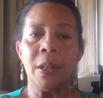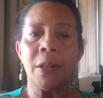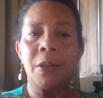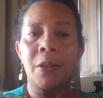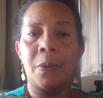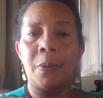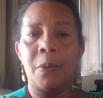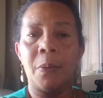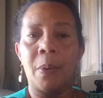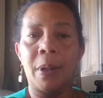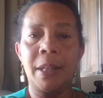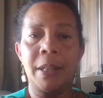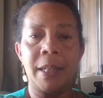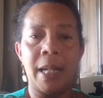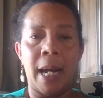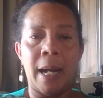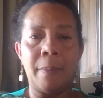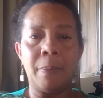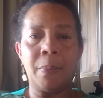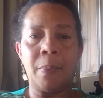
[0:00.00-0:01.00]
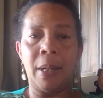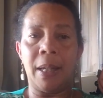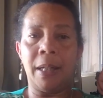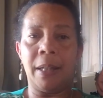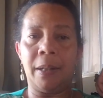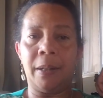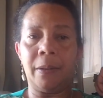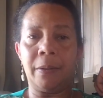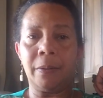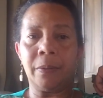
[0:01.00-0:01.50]
So we want to tap right
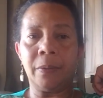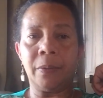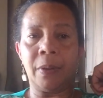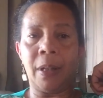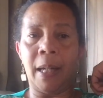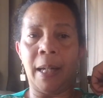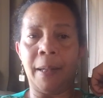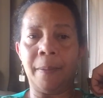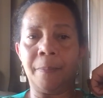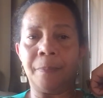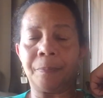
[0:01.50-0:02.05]
here, okay?